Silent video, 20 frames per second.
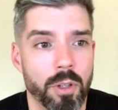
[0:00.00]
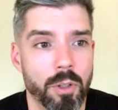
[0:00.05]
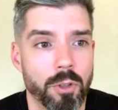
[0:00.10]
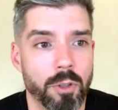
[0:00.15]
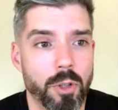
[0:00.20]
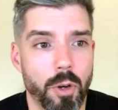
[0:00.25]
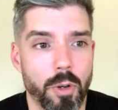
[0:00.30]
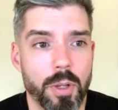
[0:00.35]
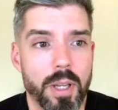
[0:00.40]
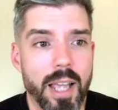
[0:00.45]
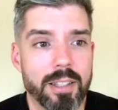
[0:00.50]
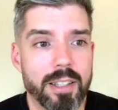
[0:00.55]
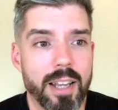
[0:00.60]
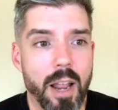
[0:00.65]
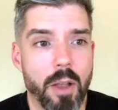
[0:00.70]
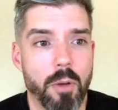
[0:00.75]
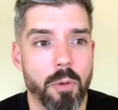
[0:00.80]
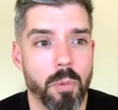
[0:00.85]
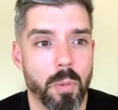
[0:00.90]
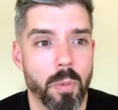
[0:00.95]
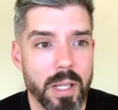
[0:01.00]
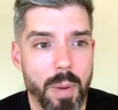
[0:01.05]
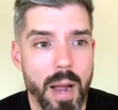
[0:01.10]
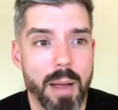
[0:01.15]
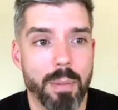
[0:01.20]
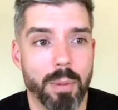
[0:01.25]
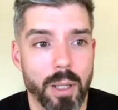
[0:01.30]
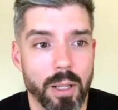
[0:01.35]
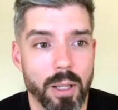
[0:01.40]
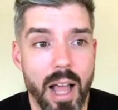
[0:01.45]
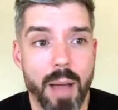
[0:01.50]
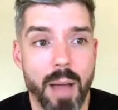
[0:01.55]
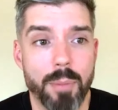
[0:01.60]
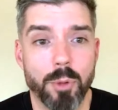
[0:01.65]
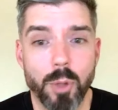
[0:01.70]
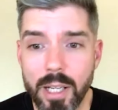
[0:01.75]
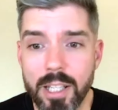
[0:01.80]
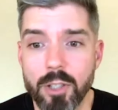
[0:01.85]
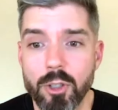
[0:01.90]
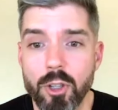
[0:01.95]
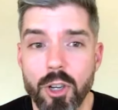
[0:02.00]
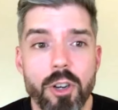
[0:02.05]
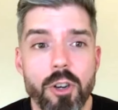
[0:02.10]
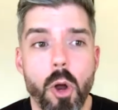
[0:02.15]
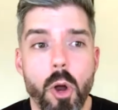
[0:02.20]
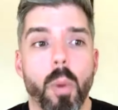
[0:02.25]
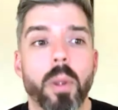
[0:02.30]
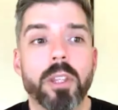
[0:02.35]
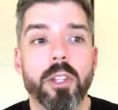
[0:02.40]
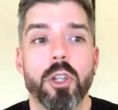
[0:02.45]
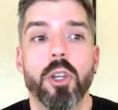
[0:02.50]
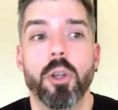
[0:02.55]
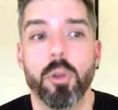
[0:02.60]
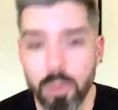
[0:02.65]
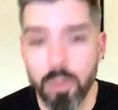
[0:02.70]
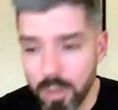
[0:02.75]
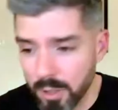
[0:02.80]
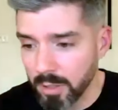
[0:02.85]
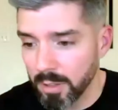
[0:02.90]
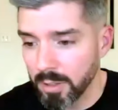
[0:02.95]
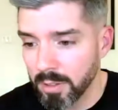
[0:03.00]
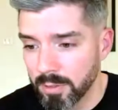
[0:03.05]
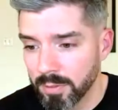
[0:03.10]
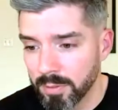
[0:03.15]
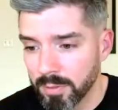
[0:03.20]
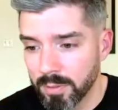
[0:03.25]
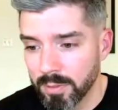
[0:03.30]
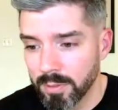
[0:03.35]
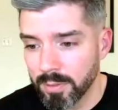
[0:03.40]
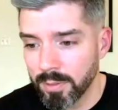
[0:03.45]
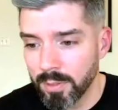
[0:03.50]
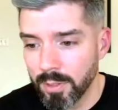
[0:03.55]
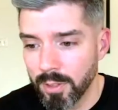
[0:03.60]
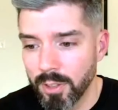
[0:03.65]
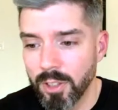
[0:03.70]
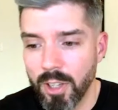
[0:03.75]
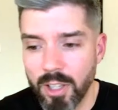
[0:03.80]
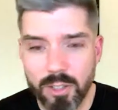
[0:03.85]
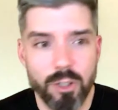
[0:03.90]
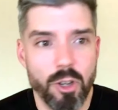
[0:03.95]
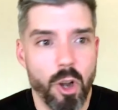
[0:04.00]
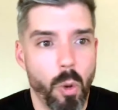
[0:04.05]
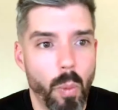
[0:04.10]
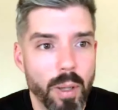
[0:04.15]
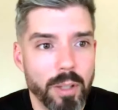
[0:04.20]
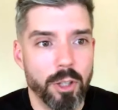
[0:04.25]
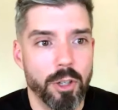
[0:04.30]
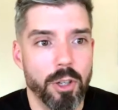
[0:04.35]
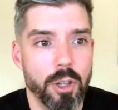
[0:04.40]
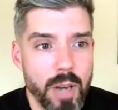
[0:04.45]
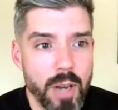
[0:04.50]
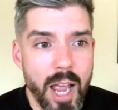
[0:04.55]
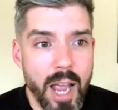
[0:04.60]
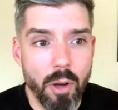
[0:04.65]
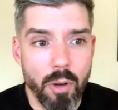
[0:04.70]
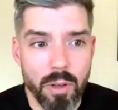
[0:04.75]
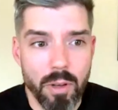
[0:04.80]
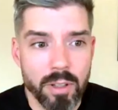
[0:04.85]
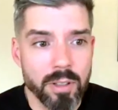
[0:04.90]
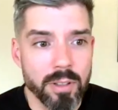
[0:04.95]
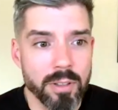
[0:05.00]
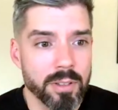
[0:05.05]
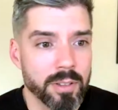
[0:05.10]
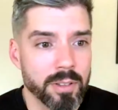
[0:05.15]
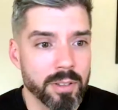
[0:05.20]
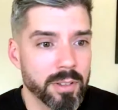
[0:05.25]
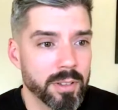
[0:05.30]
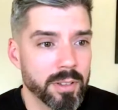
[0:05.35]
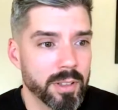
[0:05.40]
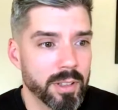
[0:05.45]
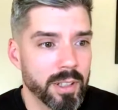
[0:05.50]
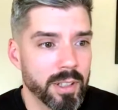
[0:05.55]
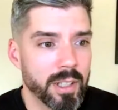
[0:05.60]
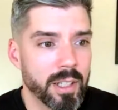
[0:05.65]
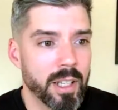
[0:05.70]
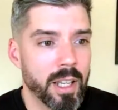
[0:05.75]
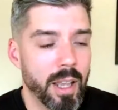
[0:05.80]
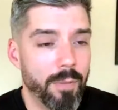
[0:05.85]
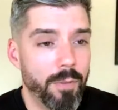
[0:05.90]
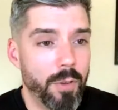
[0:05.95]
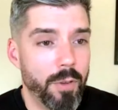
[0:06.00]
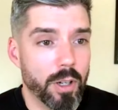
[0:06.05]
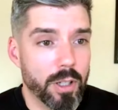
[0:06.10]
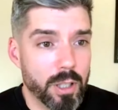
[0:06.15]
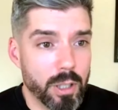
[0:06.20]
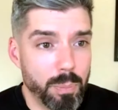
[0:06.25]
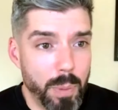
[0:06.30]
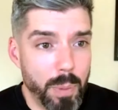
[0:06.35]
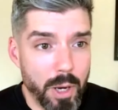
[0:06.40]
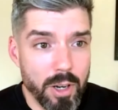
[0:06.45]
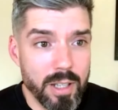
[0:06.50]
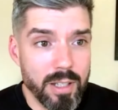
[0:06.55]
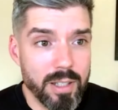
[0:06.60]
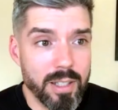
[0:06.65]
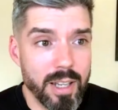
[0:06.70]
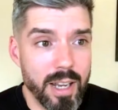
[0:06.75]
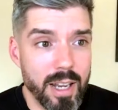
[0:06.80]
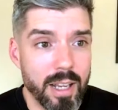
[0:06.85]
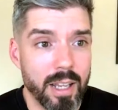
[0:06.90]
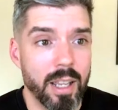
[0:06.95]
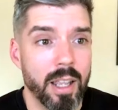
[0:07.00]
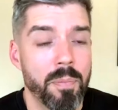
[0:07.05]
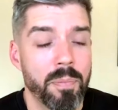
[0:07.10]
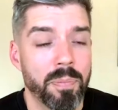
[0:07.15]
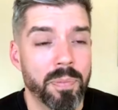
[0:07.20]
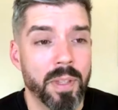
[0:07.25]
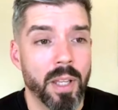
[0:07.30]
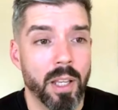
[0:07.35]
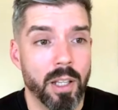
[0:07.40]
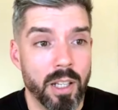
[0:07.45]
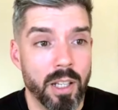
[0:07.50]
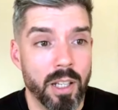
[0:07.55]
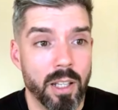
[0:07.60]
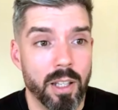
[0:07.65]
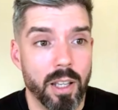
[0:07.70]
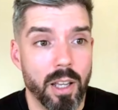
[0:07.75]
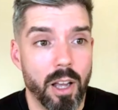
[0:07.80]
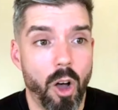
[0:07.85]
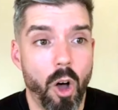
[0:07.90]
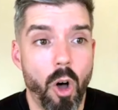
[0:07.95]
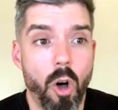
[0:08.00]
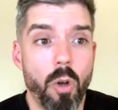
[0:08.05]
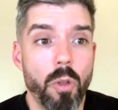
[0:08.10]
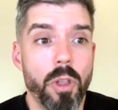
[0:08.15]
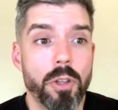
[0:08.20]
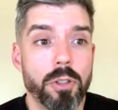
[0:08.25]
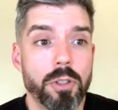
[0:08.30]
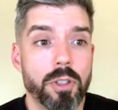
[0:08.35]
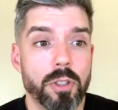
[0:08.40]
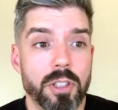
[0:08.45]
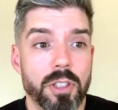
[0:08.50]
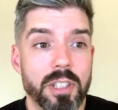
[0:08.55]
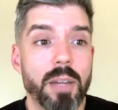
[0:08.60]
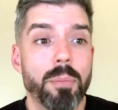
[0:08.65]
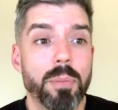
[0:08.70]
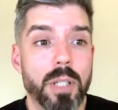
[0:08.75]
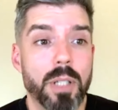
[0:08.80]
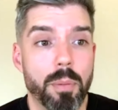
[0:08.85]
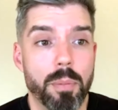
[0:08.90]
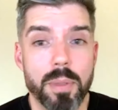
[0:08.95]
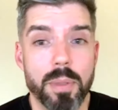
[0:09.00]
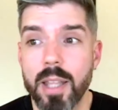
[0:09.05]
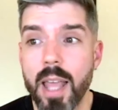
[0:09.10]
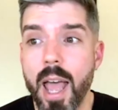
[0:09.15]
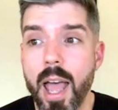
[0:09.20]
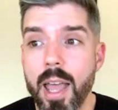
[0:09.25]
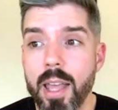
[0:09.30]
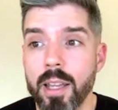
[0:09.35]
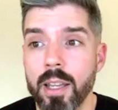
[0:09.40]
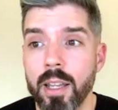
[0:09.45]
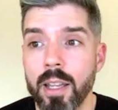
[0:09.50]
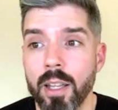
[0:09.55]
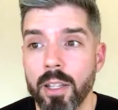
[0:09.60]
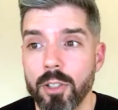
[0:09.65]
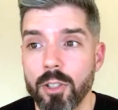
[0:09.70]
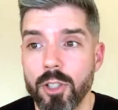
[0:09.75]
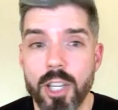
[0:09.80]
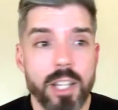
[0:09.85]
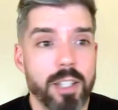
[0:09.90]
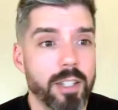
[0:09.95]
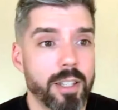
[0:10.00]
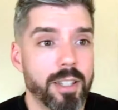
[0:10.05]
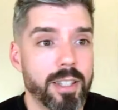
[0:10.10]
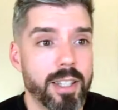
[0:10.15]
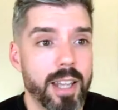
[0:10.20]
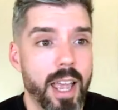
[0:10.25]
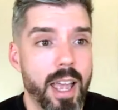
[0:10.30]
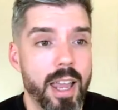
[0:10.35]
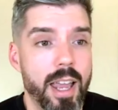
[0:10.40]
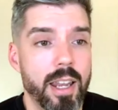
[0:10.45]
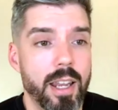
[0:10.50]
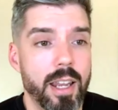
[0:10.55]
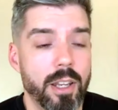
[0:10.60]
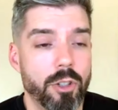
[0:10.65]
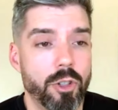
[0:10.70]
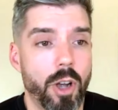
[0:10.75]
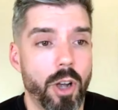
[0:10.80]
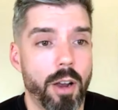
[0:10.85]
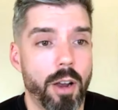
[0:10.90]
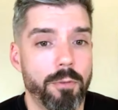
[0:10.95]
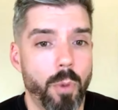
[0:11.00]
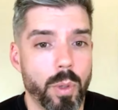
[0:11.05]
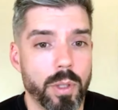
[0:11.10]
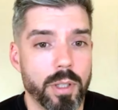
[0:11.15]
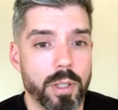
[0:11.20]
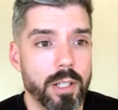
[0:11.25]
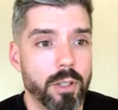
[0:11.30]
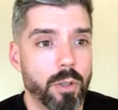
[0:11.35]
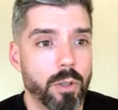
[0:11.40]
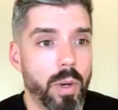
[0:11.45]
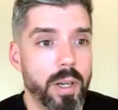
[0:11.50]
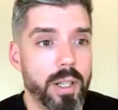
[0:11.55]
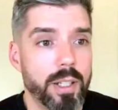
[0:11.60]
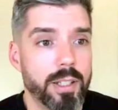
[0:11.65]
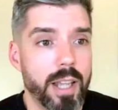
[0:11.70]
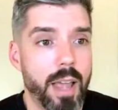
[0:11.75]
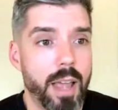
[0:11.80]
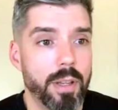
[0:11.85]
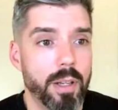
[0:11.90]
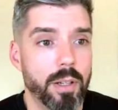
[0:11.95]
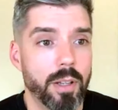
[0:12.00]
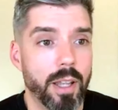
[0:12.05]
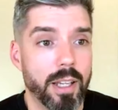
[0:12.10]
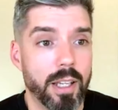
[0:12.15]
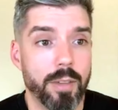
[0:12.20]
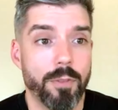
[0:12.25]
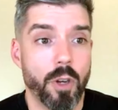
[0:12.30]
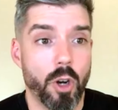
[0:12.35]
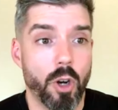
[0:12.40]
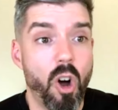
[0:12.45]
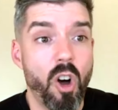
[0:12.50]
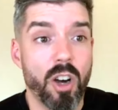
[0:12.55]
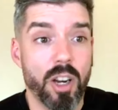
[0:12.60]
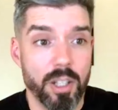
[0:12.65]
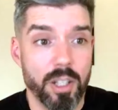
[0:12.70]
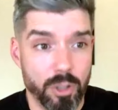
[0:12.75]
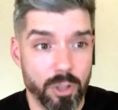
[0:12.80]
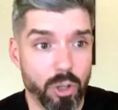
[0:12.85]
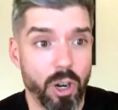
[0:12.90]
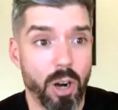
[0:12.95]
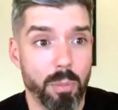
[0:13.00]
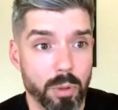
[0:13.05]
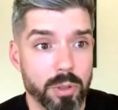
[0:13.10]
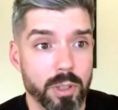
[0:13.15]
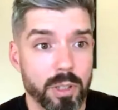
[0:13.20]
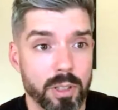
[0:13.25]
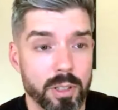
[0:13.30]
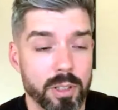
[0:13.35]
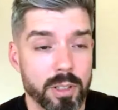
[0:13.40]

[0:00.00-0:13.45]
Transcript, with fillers: show you guys that I read the Bible a lot. I'm trying to get you to know what to do. Do you guys know what to do now? If you're experiencing all those symptoms that Jesus said in John 14:27, like if your heart is troubled,